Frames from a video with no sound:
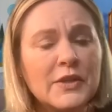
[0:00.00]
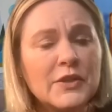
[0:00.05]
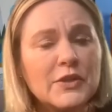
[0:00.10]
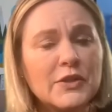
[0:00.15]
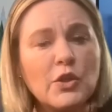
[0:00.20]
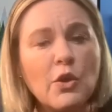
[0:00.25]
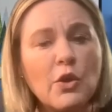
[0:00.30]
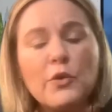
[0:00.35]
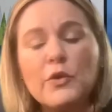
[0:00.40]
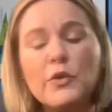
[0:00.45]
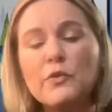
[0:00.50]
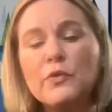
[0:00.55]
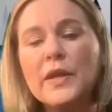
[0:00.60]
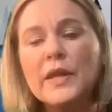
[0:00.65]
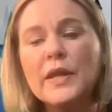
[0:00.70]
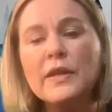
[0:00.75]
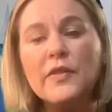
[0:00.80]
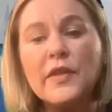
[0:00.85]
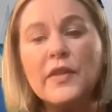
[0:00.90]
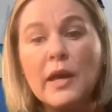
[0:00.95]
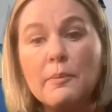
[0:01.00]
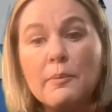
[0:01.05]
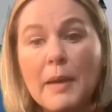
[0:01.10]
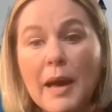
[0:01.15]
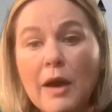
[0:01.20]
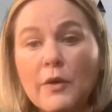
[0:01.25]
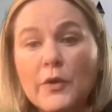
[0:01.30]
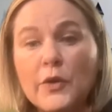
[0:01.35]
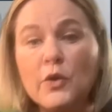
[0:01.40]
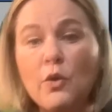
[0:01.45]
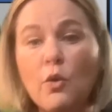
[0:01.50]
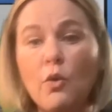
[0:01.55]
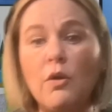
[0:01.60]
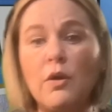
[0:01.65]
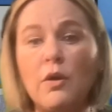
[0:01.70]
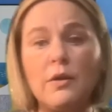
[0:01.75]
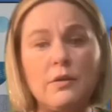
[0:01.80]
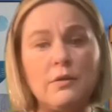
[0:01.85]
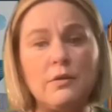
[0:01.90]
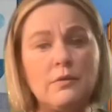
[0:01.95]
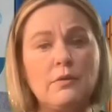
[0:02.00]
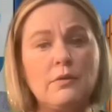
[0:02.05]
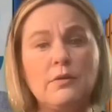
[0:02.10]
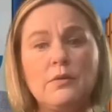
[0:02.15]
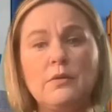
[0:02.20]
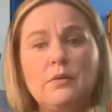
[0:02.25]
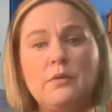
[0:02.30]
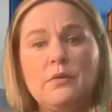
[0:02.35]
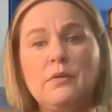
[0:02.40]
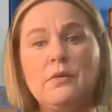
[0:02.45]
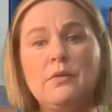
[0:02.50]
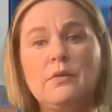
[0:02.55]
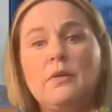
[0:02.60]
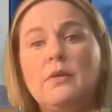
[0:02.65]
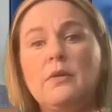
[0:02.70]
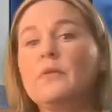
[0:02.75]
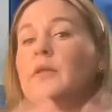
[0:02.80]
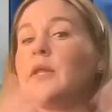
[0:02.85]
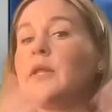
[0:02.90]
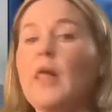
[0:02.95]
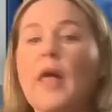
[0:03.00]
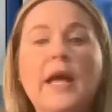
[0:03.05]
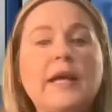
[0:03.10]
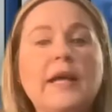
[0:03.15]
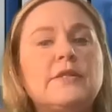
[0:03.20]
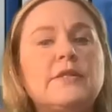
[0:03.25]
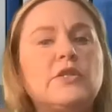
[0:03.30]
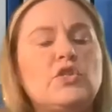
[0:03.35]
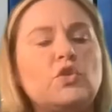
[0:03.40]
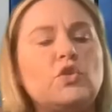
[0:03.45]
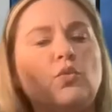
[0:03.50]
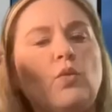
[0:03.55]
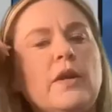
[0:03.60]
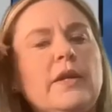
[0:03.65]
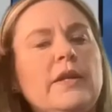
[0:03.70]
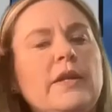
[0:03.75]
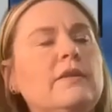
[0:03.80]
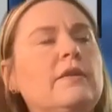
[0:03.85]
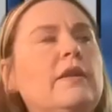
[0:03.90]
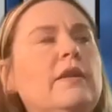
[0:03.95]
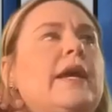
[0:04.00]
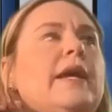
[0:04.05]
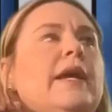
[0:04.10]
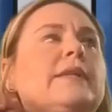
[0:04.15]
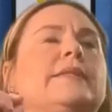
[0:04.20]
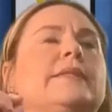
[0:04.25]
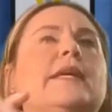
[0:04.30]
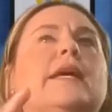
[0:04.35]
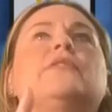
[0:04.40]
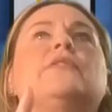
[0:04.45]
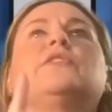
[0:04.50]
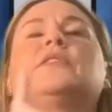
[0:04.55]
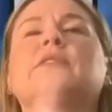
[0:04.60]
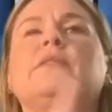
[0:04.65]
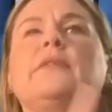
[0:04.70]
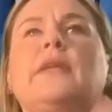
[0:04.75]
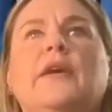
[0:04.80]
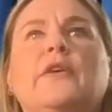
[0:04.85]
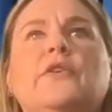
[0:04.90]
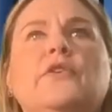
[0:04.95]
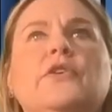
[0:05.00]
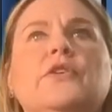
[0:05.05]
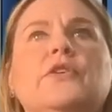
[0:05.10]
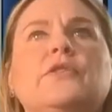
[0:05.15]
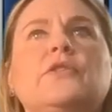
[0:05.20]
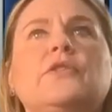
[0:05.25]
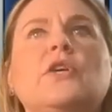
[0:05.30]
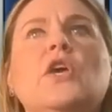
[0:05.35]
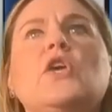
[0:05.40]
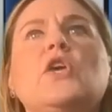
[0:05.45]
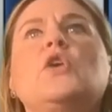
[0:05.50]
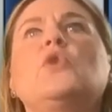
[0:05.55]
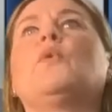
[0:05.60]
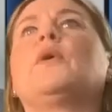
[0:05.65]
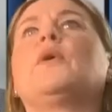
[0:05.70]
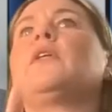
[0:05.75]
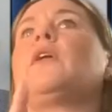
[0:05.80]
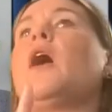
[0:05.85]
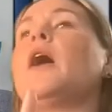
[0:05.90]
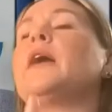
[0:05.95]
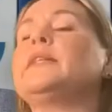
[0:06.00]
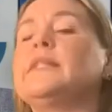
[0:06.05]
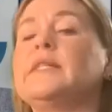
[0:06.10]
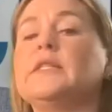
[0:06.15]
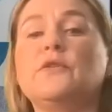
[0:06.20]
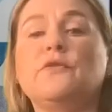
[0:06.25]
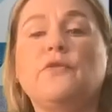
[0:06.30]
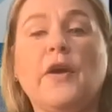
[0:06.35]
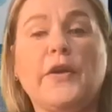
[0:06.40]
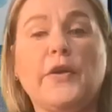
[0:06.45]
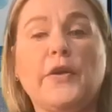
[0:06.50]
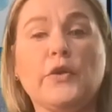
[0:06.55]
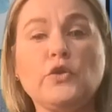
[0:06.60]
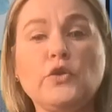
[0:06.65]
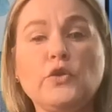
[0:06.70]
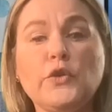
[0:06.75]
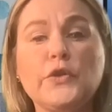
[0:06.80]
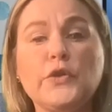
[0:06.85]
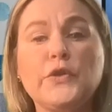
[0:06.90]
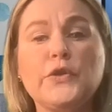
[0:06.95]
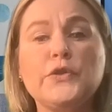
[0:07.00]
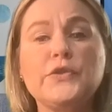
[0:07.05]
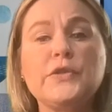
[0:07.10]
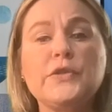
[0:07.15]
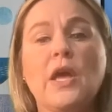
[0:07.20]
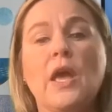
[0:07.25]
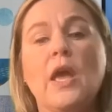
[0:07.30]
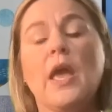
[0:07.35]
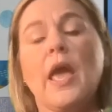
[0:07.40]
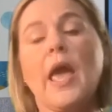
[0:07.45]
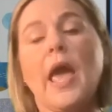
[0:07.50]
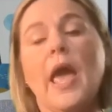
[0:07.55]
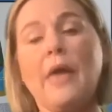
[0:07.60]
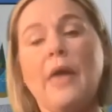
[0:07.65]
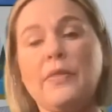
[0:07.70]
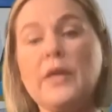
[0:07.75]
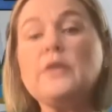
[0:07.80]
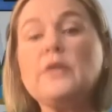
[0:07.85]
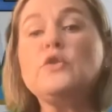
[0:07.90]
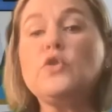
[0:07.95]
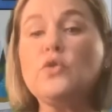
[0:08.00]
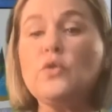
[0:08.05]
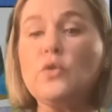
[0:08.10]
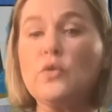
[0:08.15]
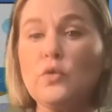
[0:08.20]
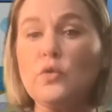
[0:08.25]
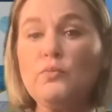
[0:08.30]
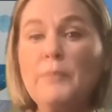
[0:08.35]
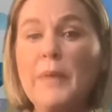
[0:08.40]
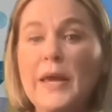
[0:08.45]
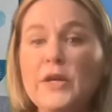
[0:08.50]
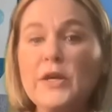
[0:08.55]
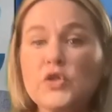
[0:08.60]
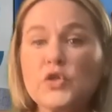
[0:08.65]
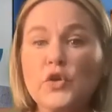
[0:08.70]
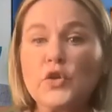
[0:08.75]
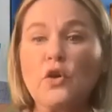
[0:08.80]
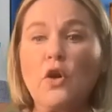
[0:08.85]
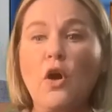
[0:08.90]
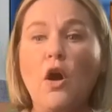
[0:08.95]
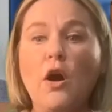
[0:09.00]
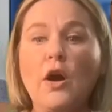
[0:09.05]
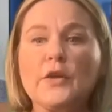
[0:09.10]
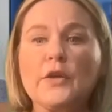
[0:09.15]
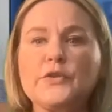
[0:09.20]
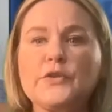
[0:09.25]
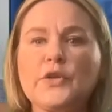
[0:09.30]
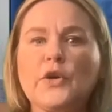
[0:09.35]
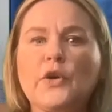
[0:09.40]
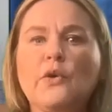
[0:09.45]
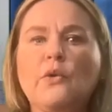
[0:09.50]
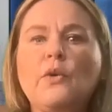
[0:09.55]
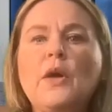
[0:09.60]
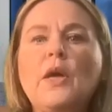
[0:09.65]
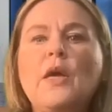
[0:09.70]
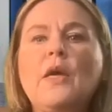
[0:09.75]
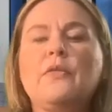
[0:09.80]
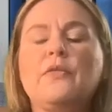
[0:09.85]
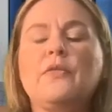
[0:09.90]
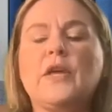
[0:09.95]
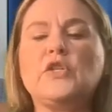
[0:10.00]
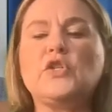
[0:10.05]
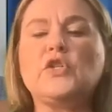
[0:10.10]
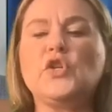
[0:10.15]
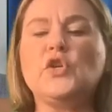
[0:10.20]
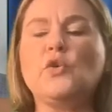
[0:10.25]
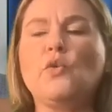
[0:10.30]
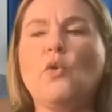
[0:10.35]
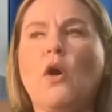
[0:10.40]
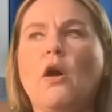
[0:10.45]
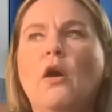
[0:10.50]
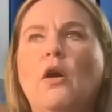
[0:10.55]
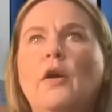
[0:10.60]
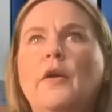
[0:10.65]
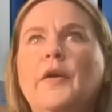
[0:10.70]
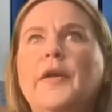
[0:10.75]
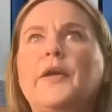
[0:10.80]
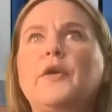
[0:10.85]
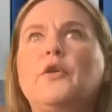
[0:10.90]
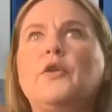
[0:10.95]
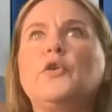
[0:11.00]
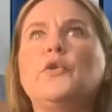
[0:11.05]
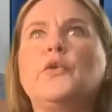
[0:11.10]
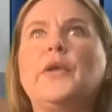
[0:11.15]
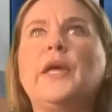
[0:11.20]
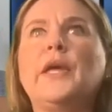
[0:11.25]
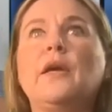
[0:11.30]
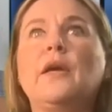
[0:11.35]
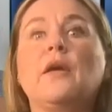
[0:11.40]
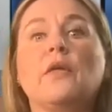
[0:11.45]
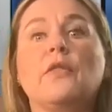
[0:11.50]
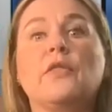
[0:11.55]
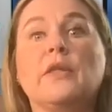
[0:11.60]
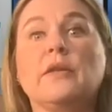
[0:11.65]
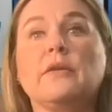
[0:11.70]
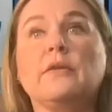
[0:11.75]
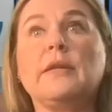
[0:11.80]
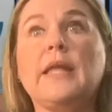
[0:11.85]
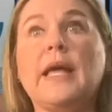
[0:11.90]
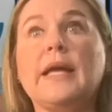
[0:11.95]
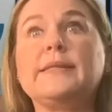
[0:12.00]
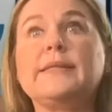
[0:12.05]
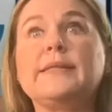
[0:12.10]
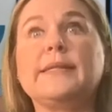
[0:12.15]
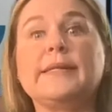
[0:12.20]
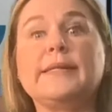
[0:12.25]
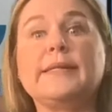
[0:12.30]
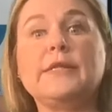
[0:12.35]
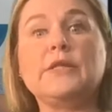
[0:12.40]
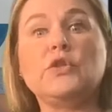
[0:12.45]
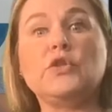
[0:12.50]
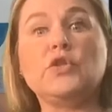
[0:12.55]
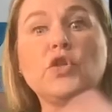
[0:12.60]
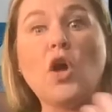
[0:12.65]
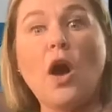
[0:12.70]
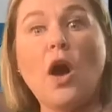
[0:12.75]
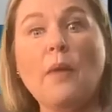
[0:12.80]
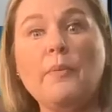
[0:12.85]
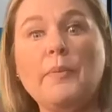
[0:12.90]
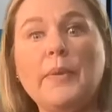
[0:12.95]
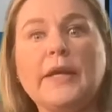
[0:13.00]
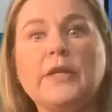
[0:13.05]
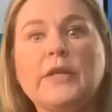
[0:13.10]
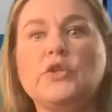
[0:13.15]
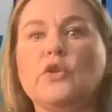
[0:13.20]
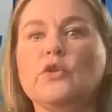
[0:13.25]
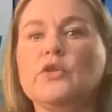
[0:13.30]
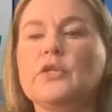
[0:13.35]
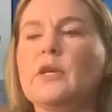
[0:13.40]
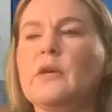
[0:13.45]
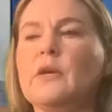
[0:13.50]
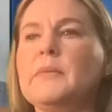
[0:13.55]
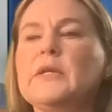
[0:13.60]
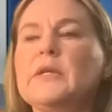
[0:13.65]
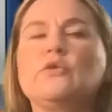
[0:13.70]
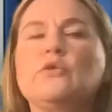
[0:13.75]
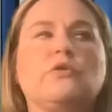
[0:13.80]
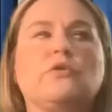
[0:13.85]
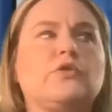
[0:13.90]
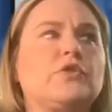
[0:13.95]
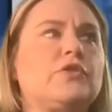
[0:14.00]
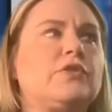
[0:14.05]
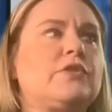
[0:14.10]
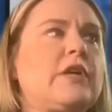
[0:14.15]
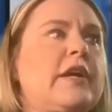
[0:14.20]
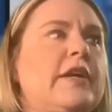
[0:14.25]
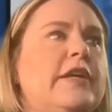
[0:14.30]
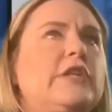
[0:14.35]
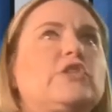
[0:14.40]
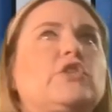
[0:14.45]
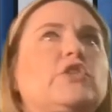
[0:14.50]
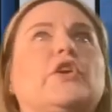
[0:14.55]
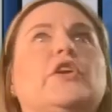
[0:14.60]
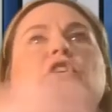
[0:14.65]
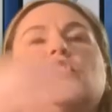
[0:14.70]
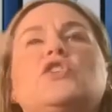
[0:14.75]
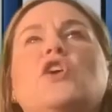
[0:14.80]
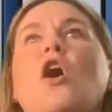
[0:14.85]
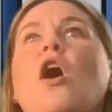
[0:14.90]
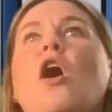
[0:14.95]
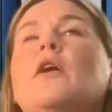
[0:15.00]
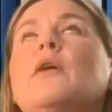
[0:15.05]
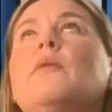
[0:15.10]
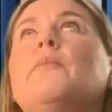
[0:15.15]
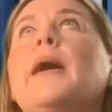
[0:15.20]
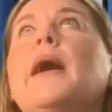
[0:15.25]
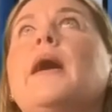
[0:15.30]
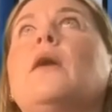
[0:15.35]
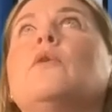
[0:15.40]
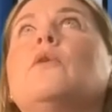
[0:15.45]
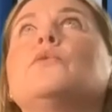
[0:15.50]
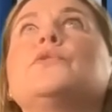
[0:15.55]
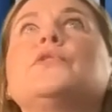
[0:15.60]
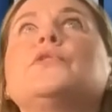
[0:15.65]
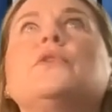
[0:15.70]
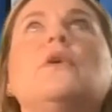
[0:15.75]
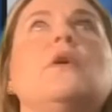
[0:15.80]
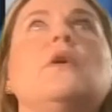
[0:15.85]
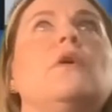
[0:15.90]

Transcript: So you need to think about the class that you wanted. Like I said, the standards, you want to identify your learners, and then make sure also that you are including the lesson topics. So is it going to be social studies? Are you going to talk about